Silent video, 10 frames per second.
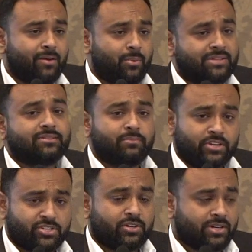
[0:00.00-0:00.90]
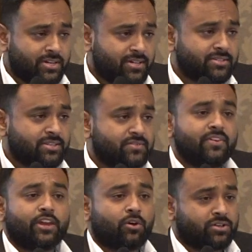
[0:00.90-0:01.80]
once a breach occurs, it's
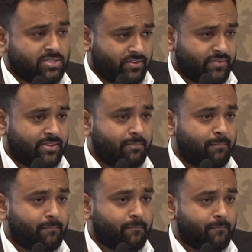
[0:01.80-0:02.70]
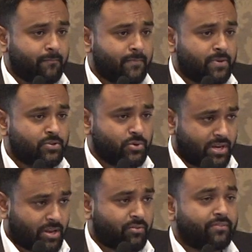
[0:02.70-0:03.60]
very costly for them to
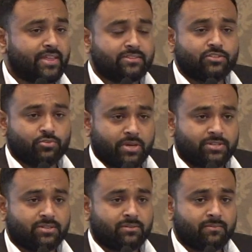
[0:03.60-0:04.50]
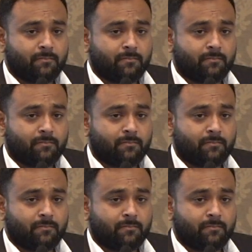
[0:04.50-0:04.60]
get out of that situation.